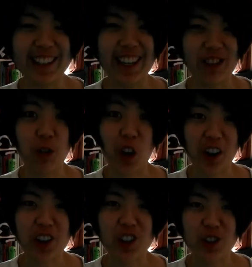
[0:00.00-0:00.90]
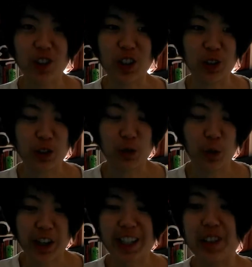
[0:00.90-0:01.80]
like
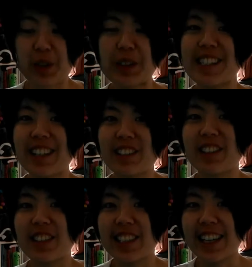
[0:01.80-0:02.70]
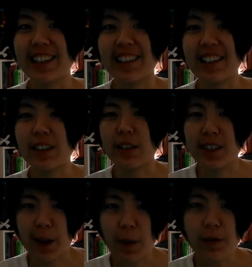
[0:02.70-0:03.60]
working towards understanding
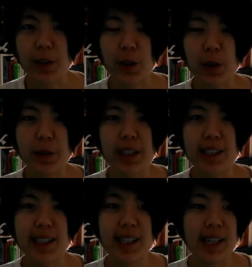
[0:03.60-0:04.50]
yourself, and always